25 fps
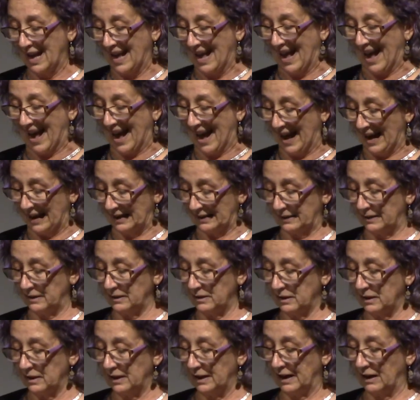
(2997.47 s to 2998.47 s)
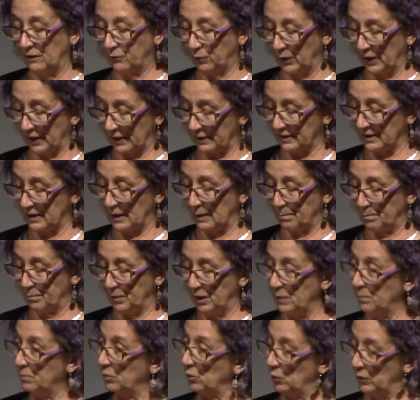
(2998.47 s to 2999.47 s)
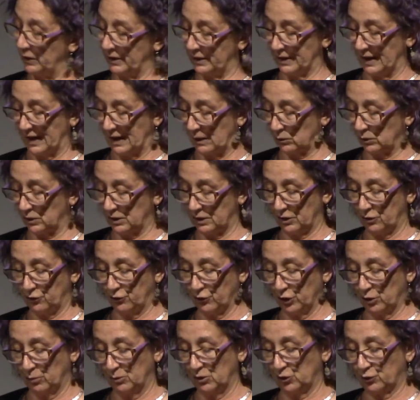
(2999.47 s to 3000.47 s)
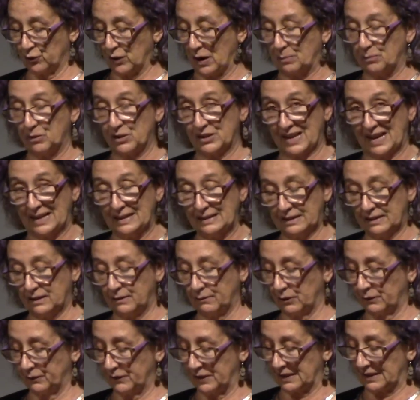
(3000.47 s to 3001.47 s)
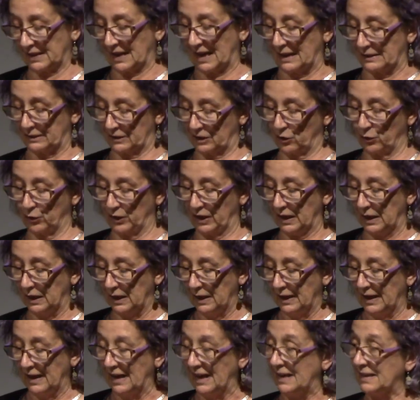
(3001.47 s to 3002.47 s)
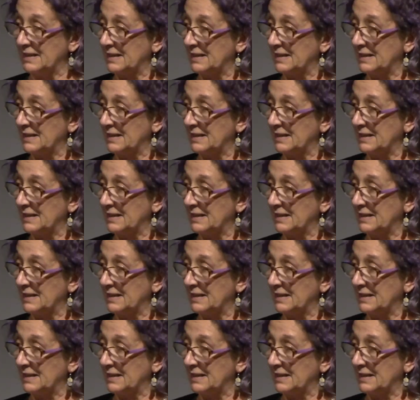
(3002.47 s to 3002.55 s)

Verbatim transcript: and if we accept people with Down syndrome as representative of this category, his